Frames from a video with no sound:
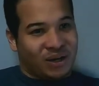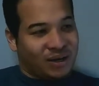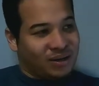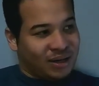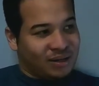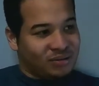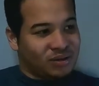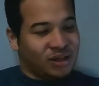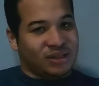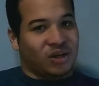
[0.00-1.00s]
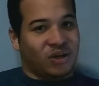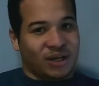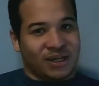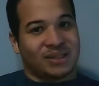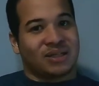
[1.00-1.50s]
and turns it on
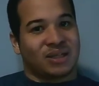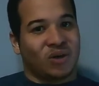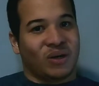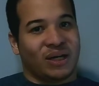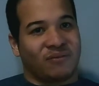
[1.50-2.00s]
and it starts loading,